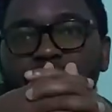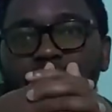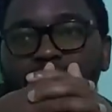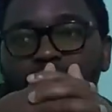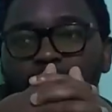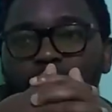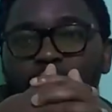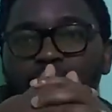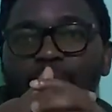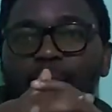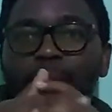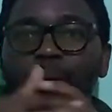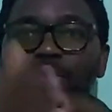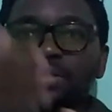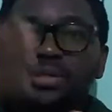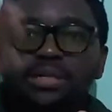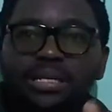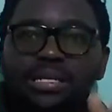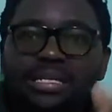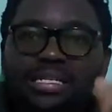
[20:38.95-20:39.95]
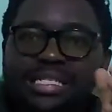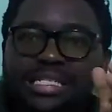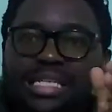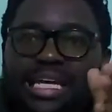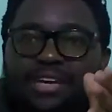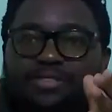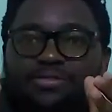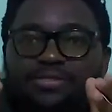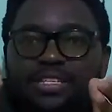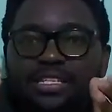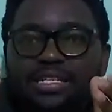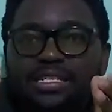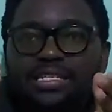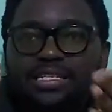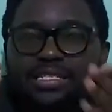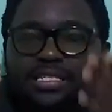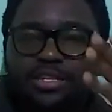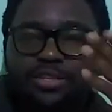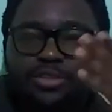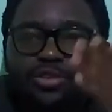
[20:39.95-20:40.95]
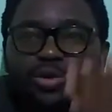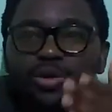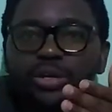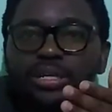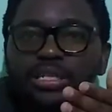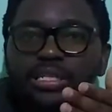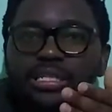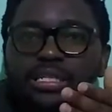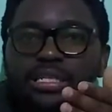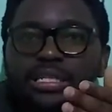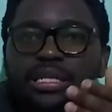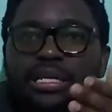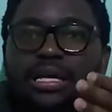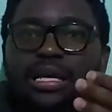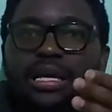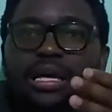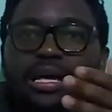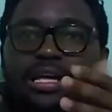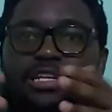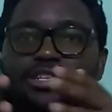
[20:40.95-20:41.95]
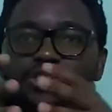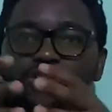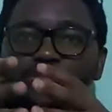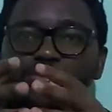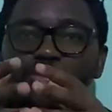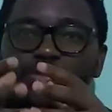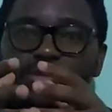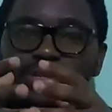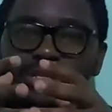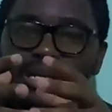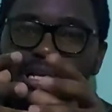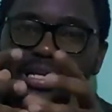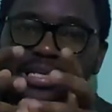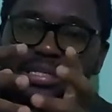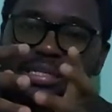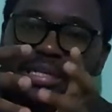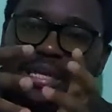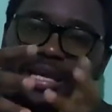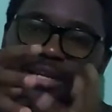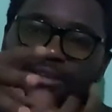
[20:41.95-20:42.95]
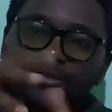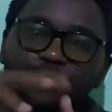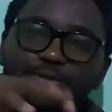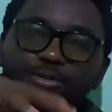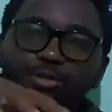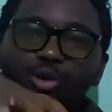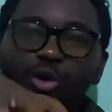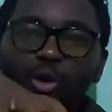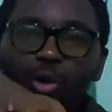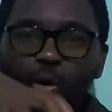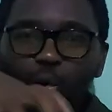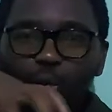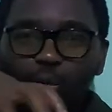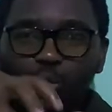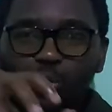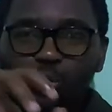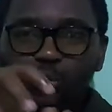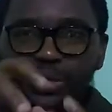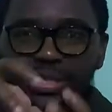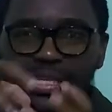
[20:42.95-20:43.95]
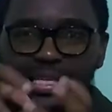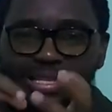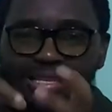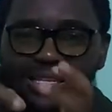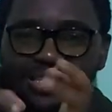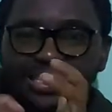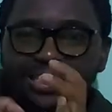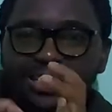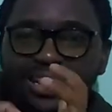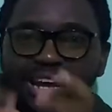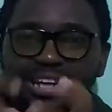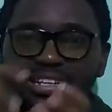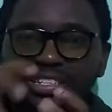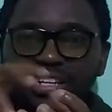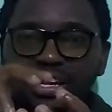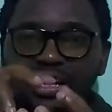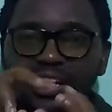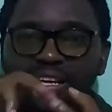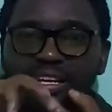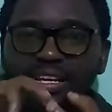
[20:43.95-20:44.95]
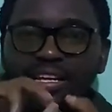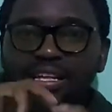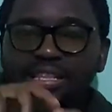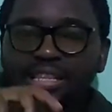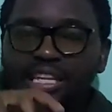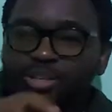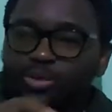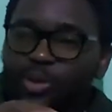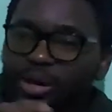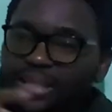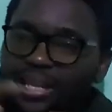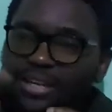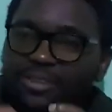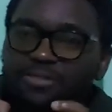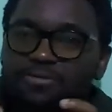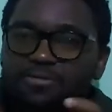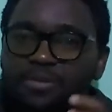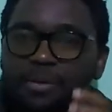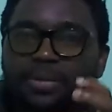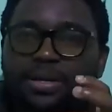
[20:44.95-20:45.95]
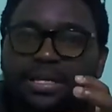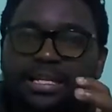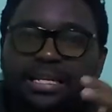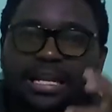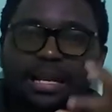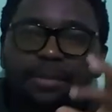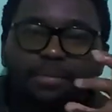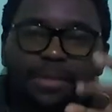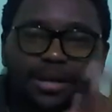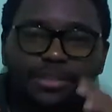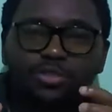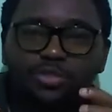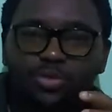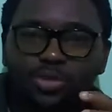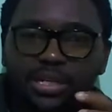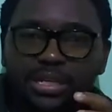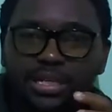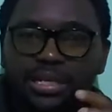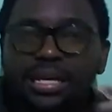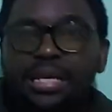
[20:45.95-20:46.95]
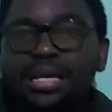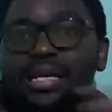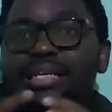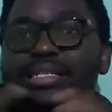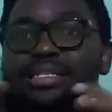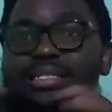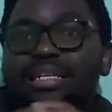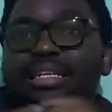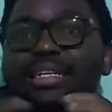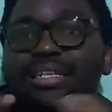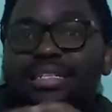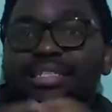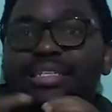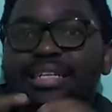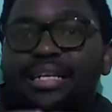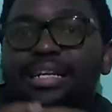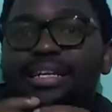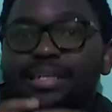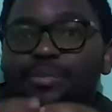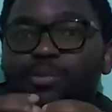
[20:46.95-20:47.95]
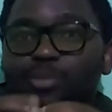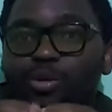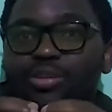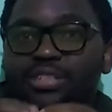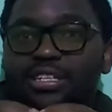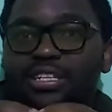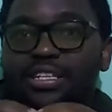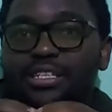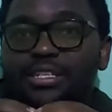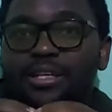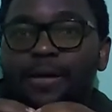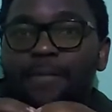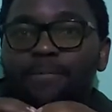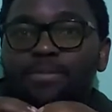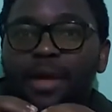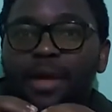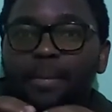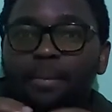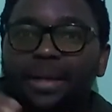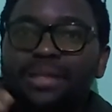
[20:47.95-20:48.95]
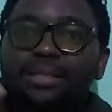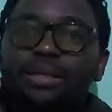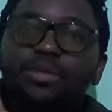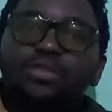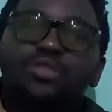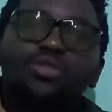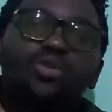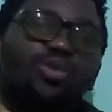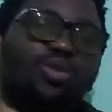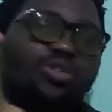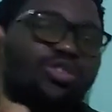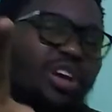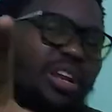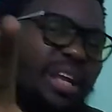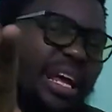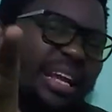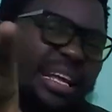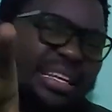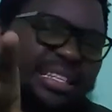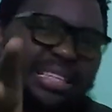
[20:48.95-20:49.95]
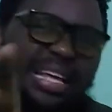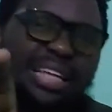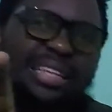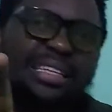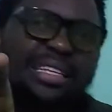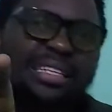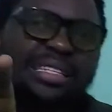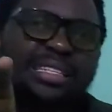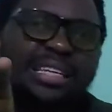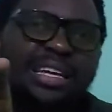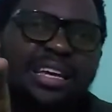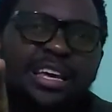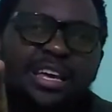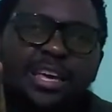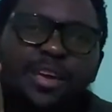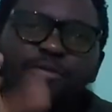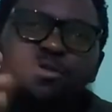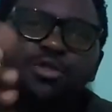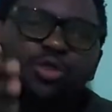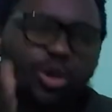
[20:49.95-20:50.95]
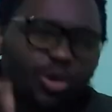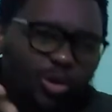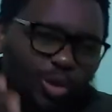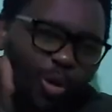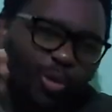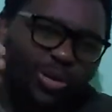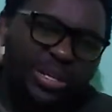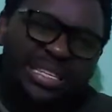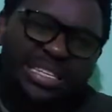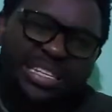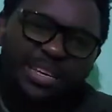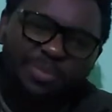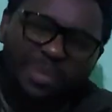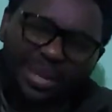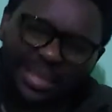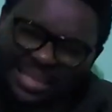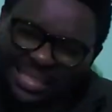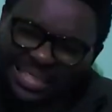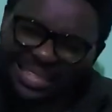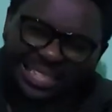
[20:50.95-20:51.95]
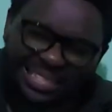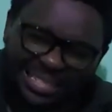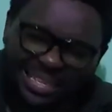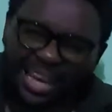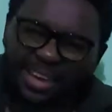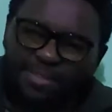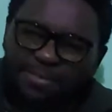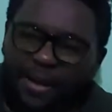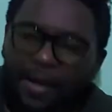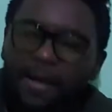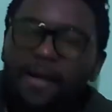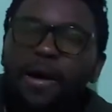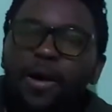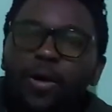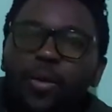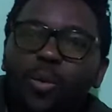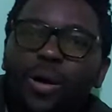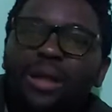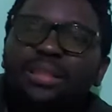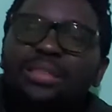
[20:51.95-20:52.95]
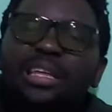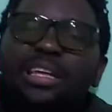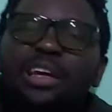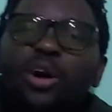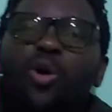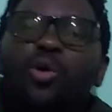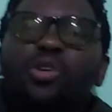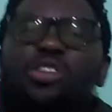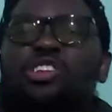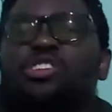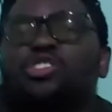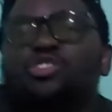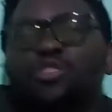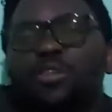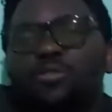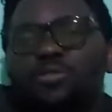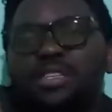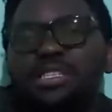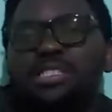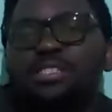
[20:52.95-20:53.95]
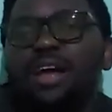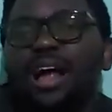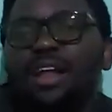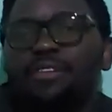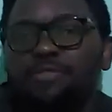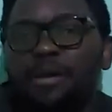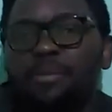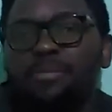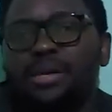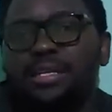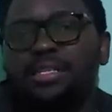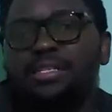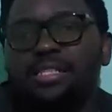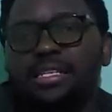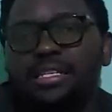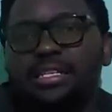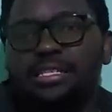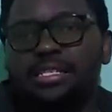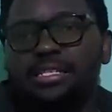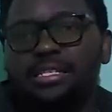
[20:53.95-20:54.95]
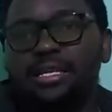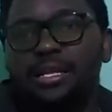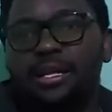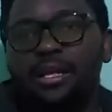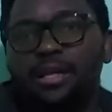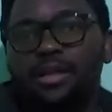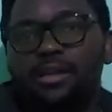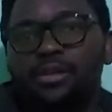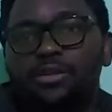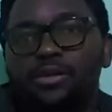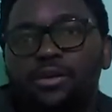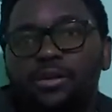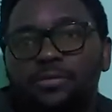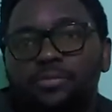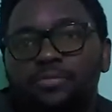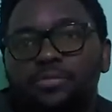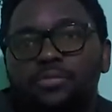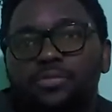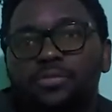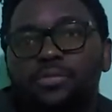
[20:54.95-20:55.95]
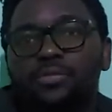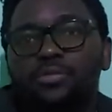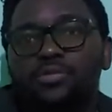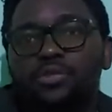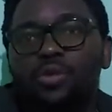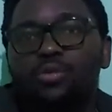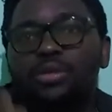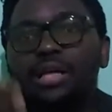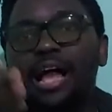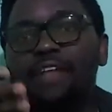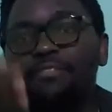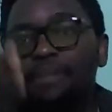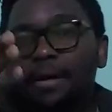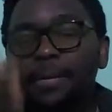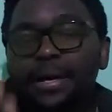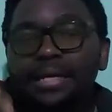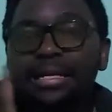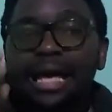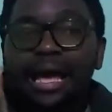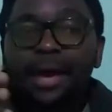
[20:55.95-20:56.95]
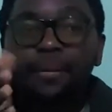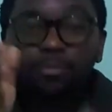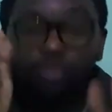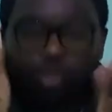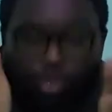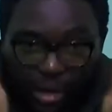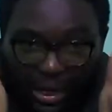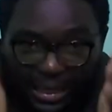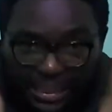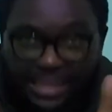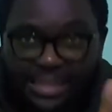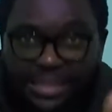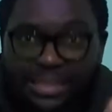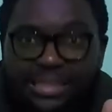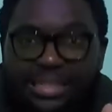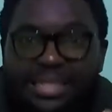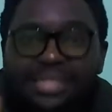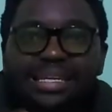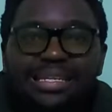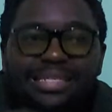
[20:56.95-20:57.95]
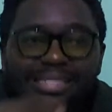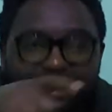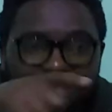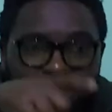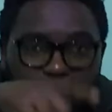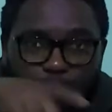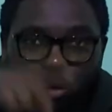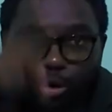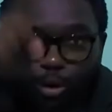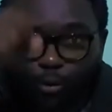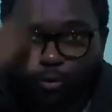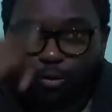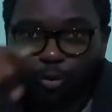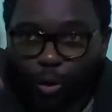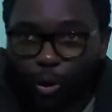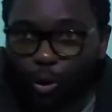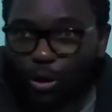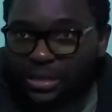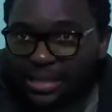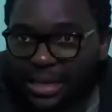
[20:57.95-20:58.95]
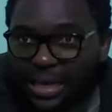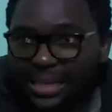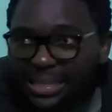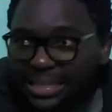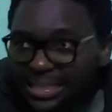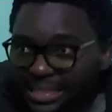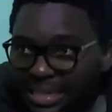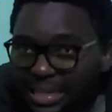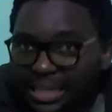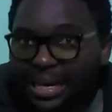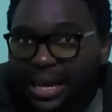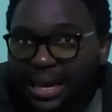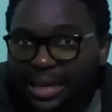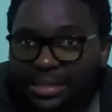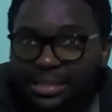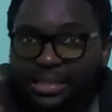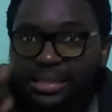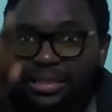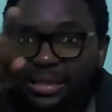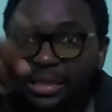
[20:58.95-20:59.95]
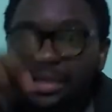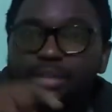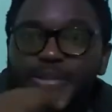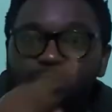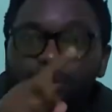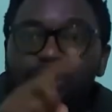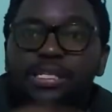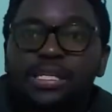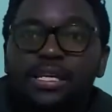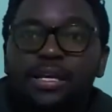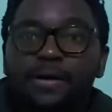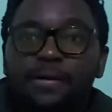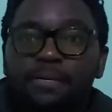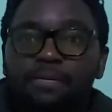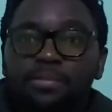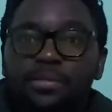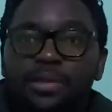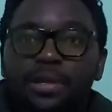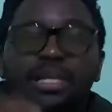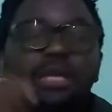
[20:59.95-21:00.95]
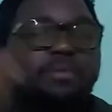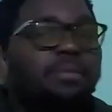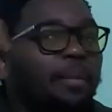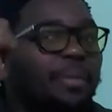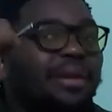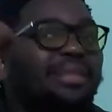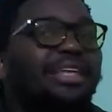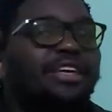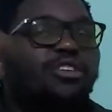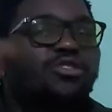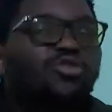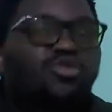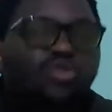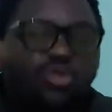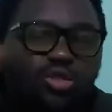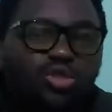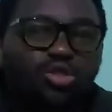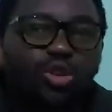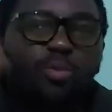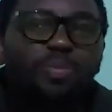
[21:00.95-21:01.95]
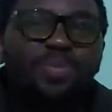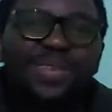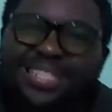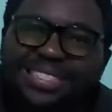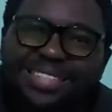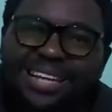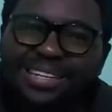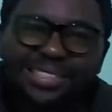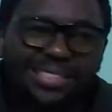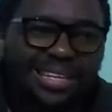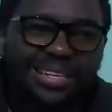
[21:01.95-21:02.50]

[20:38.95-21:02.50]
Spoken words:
They bring about safety, seniority, and smoothness and flow within the structure. That's why that feminine and masculine is critically important. But you could not understand this if you don't go deep and decipher what the origin of these alphabets is. So the alphabet M, look at it. It's a symbol of water, literally. You see, remember they used to draw pictures.